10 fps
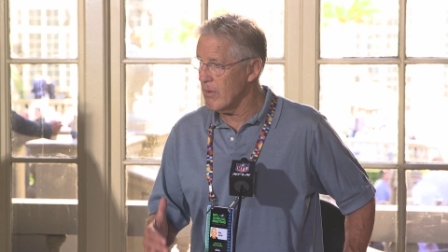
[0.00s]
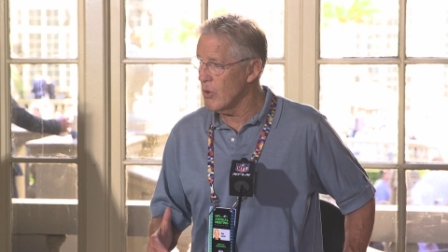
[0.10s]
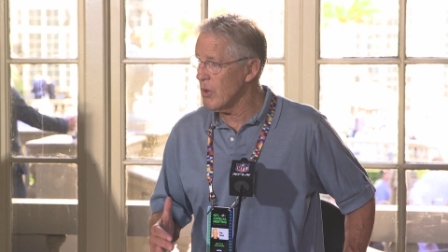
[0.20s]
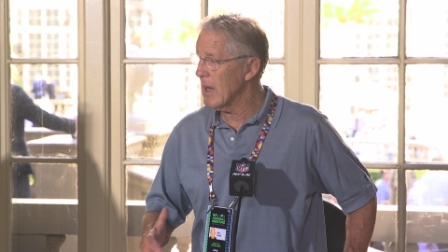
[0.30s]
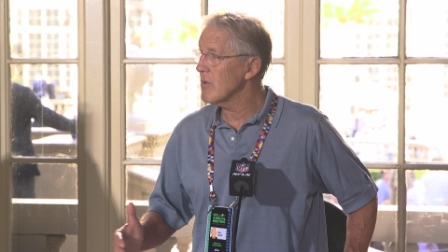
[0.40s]

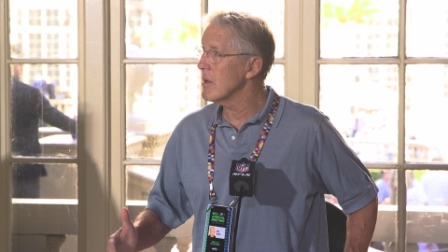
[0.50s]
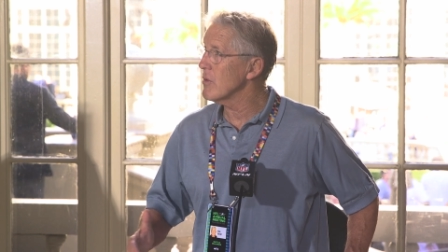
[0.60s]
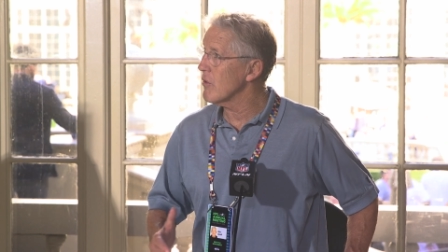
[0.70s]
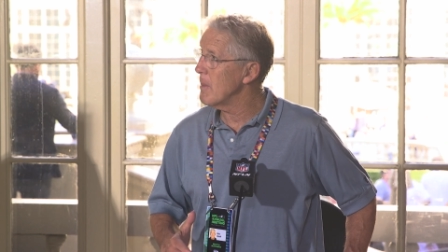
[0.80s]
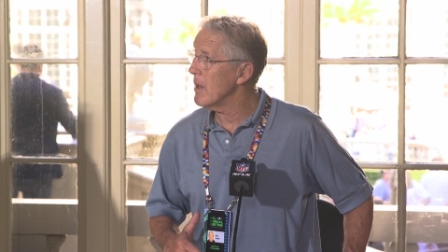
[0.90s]
two games
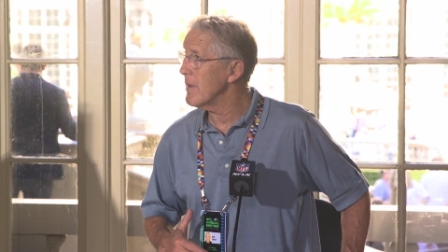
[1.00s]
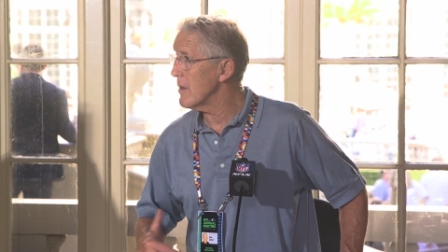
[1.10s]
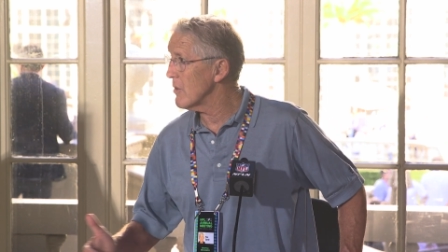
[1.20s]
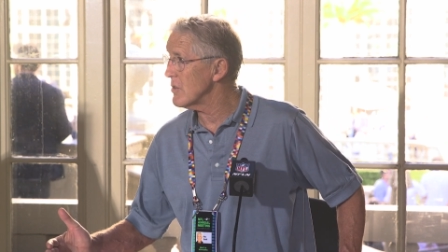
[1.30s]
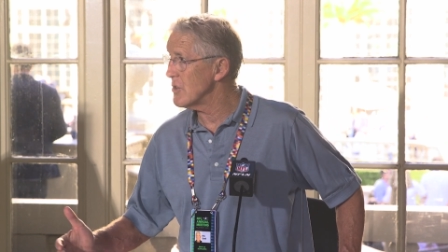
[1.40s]
under his belt, now
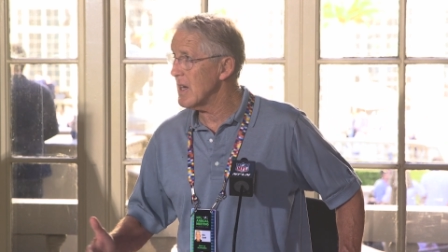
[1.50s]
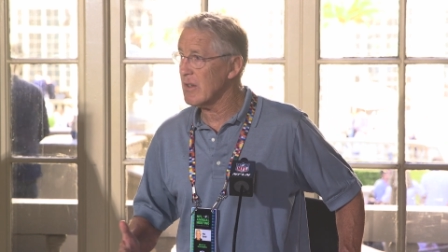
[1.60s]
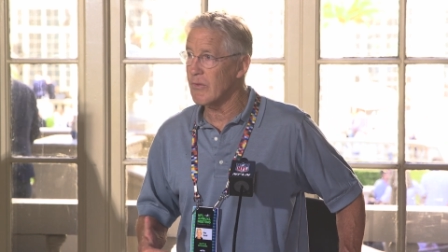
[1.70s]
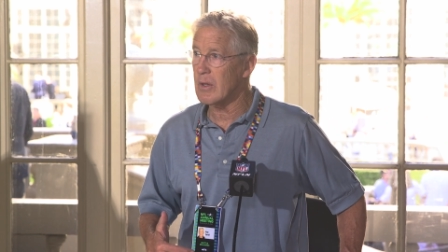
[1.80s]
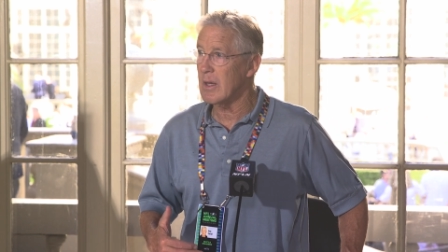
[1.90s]
he goes to
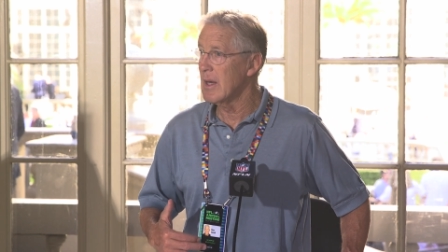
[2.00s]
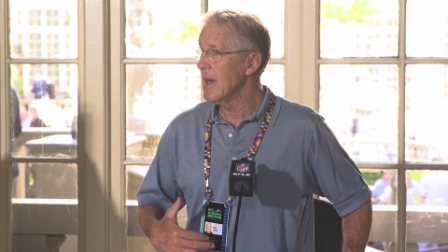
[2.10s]
Jacksonville.